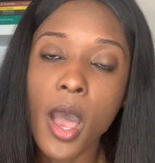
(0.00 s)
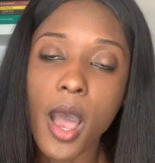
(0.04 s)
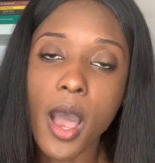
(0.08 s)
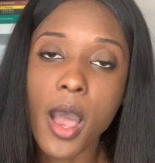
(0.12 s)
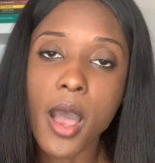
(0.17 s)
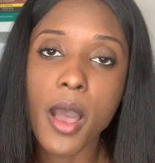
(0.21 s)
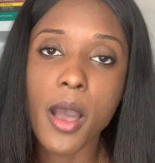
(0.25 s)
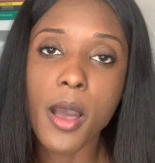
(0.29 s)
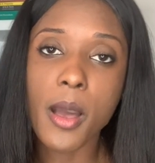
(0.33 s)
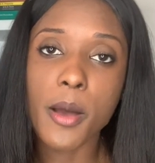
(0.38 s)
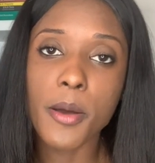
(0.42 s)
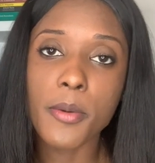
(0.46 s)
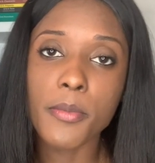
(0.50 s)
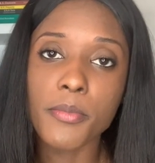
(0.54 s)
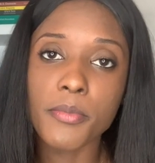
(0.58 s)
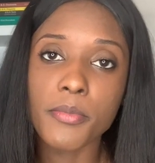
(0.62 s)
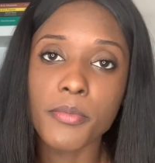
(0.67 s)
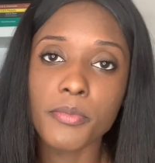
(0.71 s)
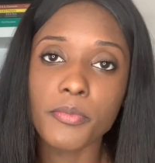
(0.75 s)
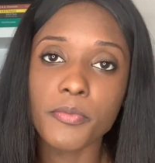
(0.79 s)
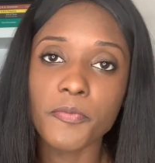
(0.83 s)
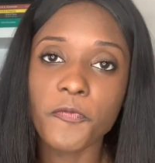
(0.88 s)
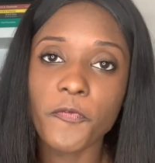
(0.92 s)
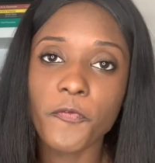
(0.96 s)

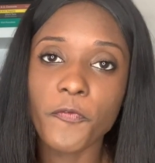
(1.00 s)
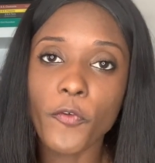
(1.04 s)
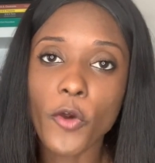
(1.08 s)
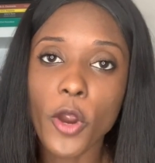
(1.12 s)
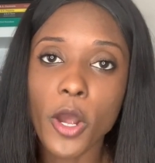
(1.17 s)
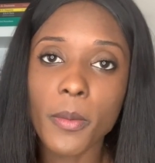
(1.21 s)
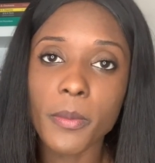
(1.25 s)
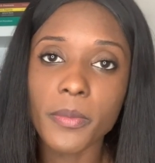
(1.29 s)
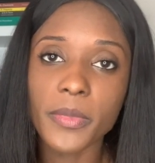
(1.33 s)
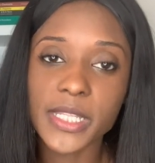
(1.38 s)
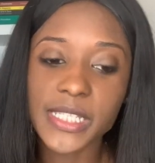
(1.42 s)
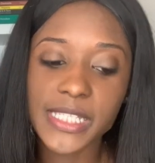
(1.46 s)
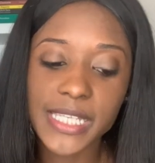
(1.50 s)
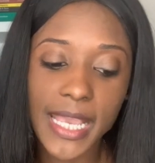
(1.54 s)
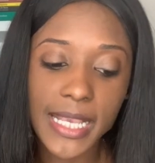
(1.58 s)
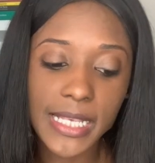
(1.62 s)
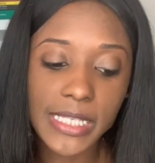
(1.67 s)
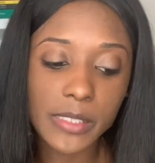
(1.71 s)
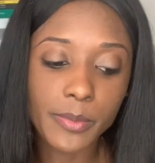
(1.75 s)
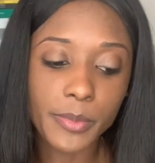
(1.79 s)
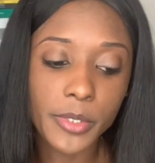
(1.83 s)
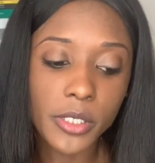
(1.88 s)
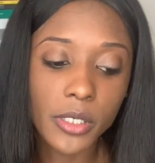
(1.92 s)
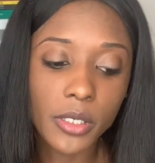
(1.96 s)
from the
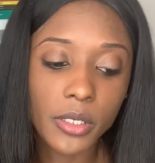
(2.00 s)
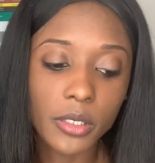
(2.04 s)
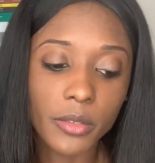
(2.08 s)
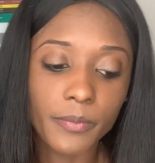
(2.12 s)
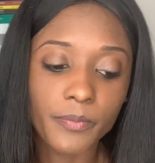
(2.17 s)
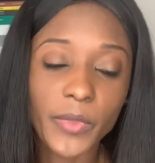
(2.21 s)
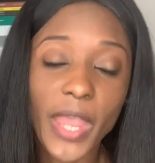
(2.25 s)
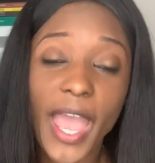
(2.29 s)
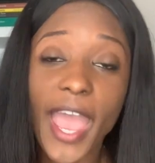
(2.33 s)
textbook.